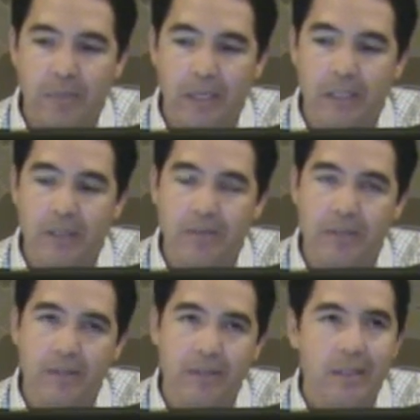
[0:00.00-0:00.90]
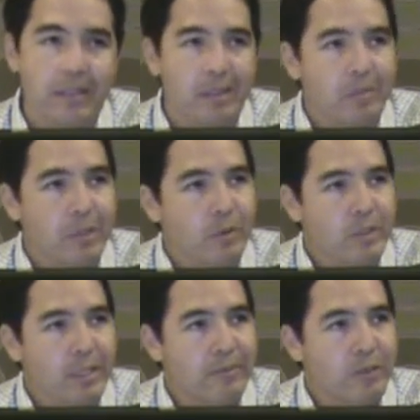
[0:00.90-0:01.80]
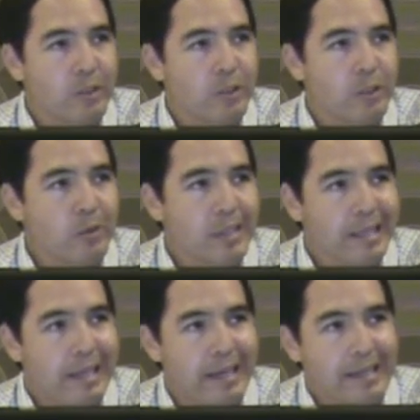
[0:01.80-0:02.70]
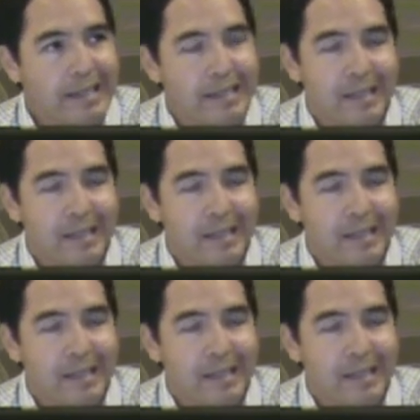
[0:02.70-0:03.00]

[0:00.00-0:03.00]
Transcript: Bakersfield, but it was after a 2-day lag.